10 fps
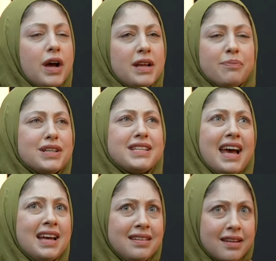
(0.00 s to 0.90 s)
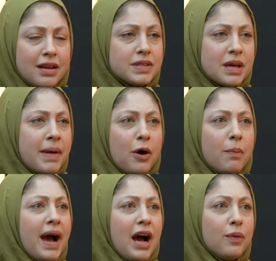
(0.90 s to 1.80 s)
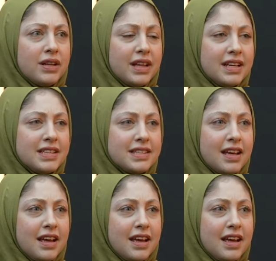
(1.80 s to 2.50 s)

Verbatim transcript: and pretend that I'm somehow powerless